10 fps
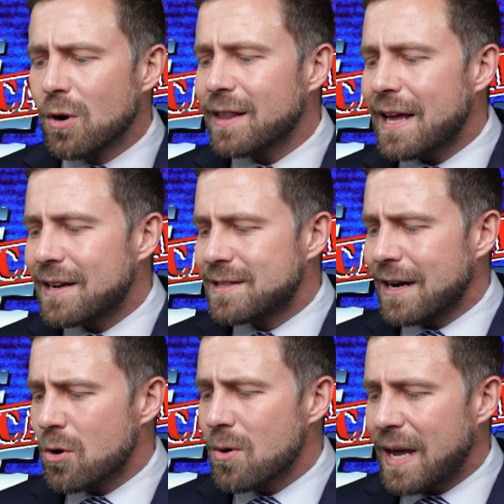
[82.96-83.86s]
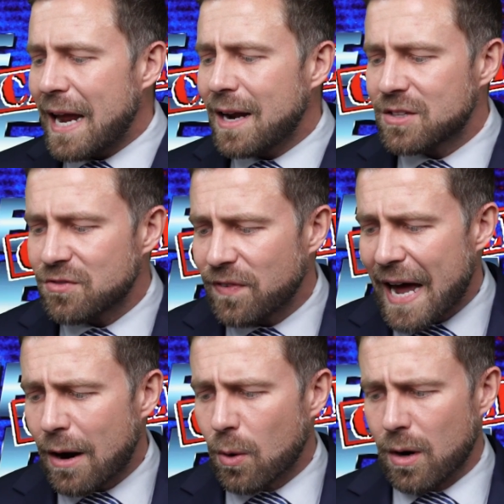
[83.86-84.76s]
snorting that. It's not cocaine, it's
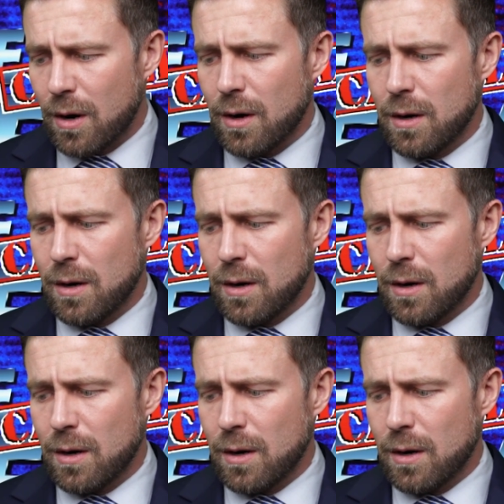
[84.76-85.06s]
flour.